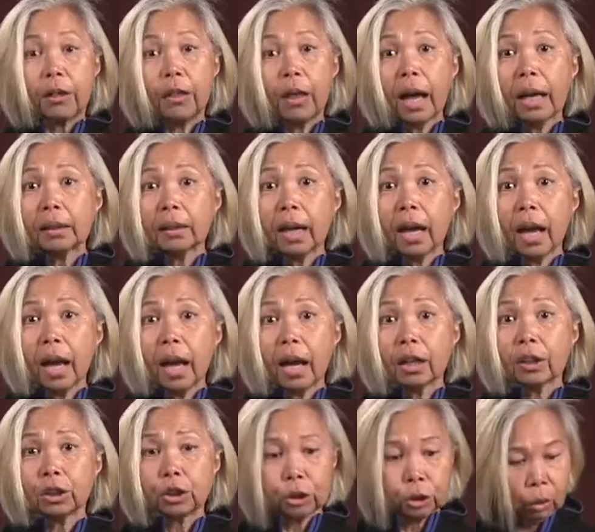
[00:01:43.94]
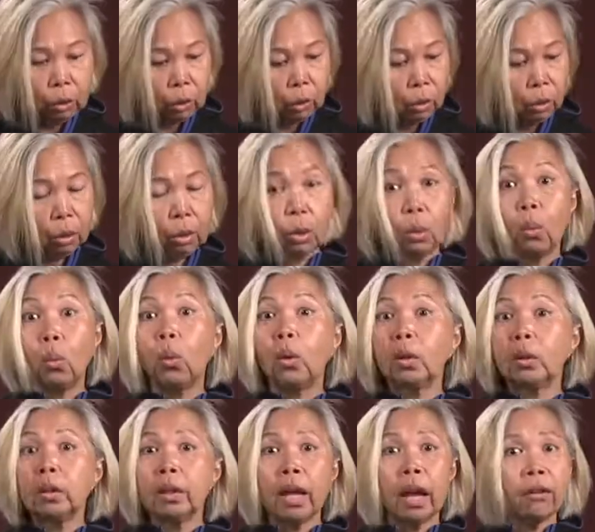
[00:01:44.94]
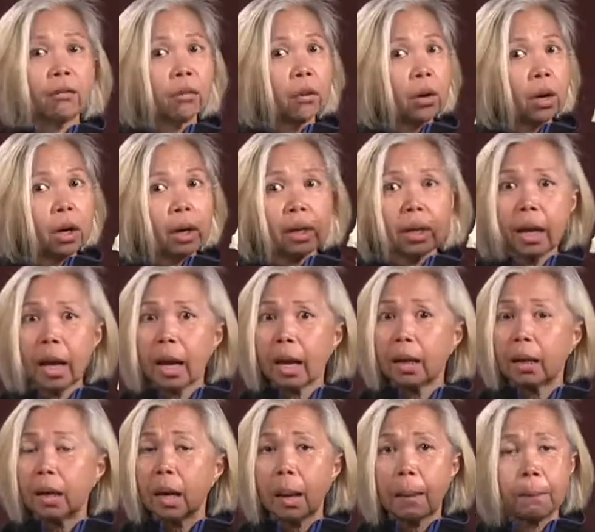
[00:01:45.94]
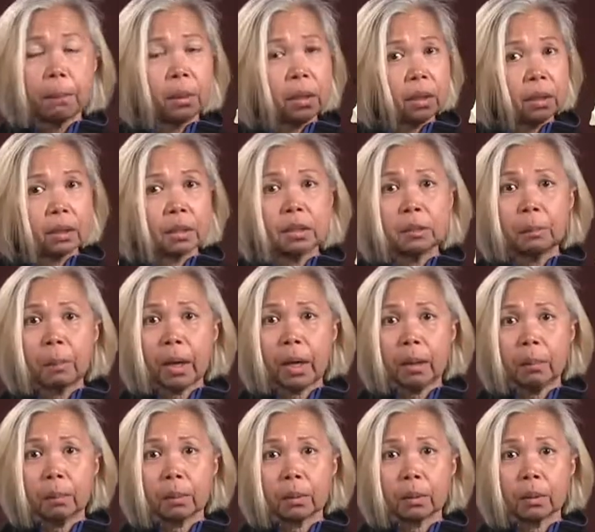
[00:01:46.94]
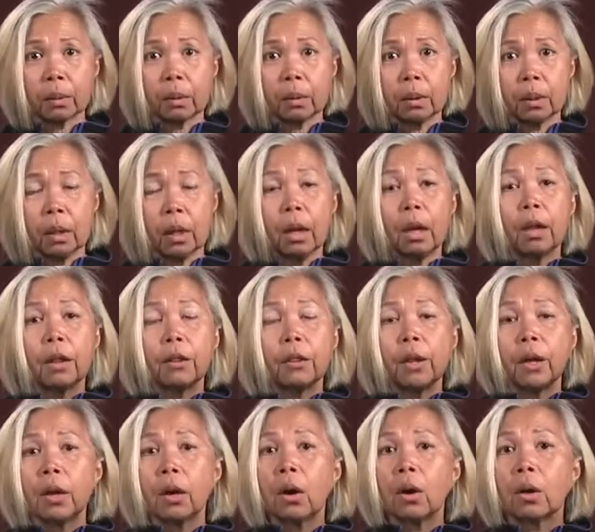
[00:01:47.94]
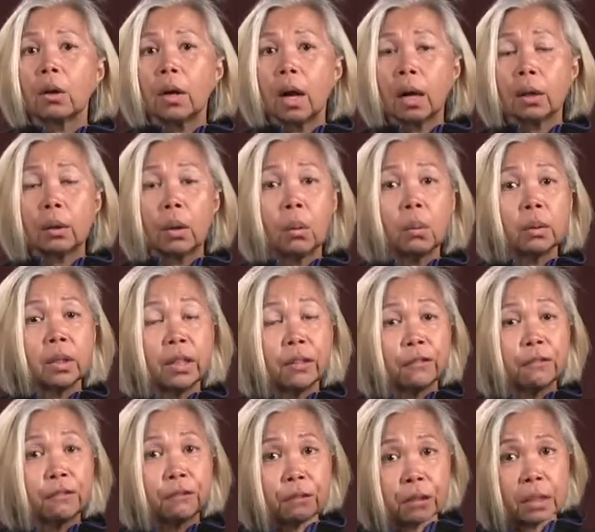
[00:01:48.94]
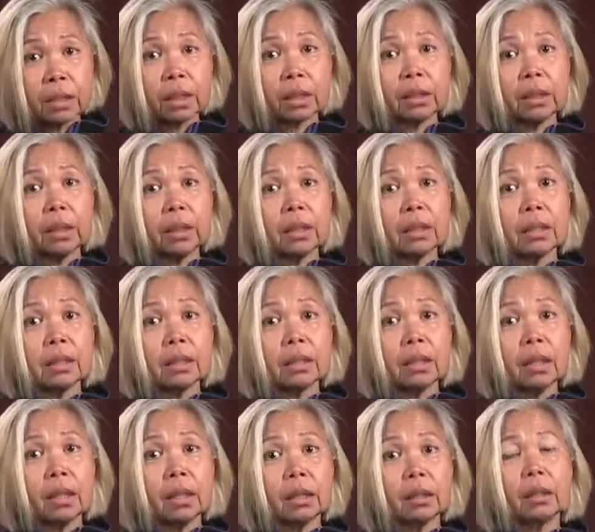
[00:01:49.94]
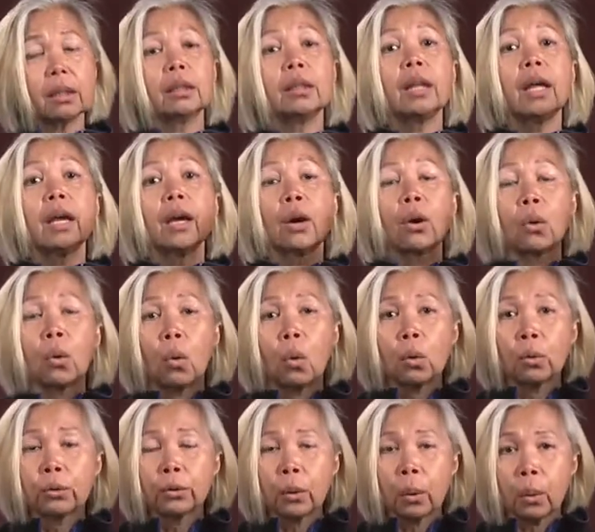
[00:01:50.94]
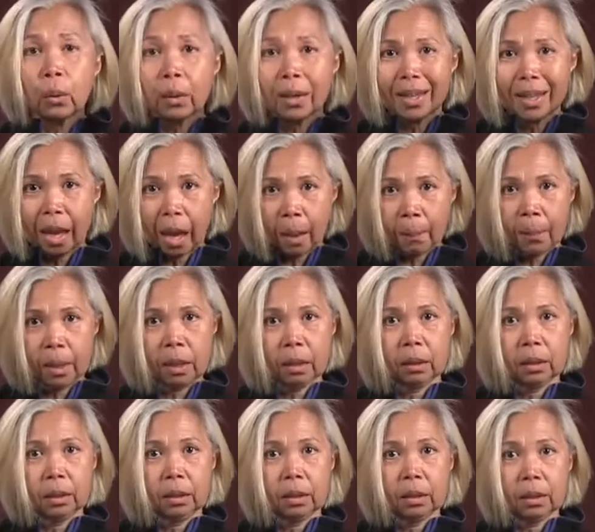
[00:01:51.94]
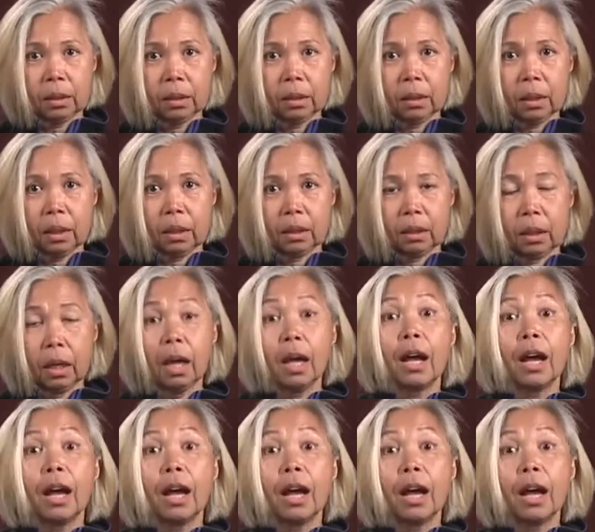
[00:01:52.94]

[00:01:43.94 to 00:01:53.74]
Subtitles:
That ash will never again be this paper. They are not only physically distinct, they are also chemically distinct.